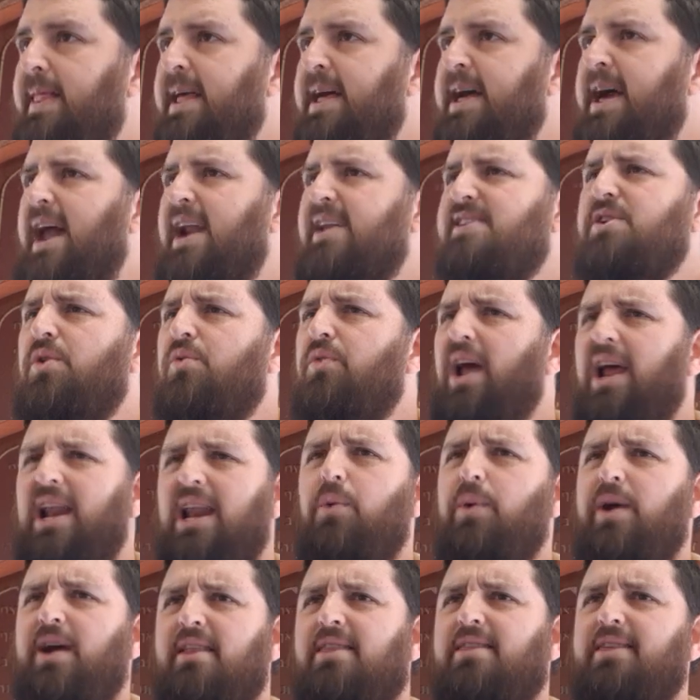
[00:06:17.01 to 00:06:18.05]
And it's a really
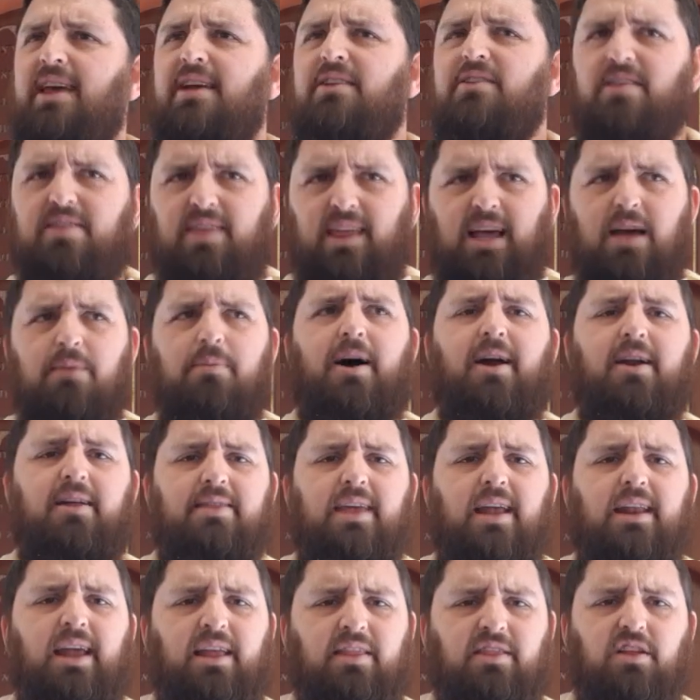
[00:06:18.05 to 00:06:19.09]
weird thing to think about it
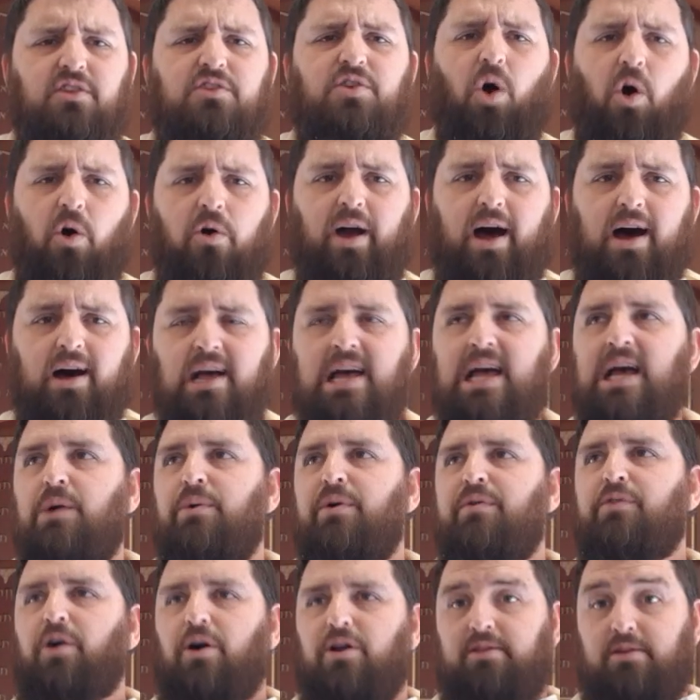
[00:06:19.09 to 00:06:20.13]
that in the Torah,
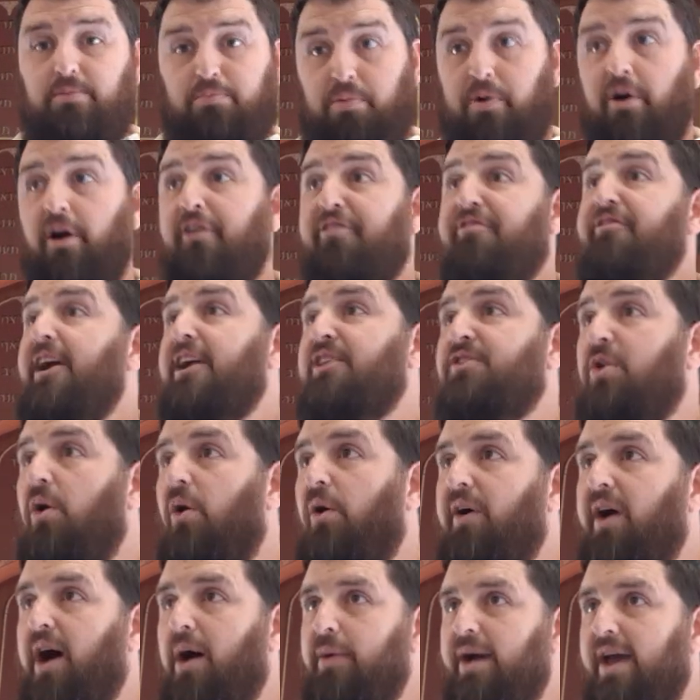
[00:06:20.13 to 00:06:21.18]
we've got the perfect
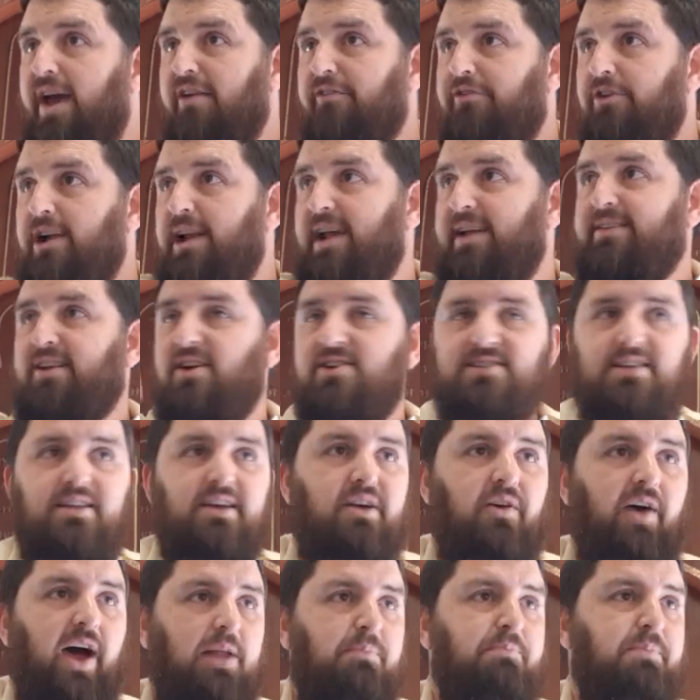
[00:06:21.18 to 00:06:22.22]
Torah where every letter is in
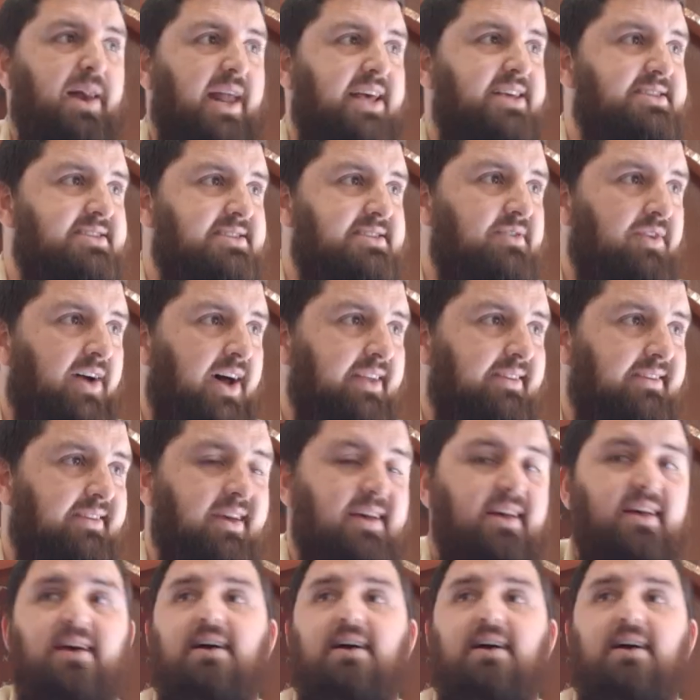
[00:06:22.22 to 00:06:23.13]
the right place, right?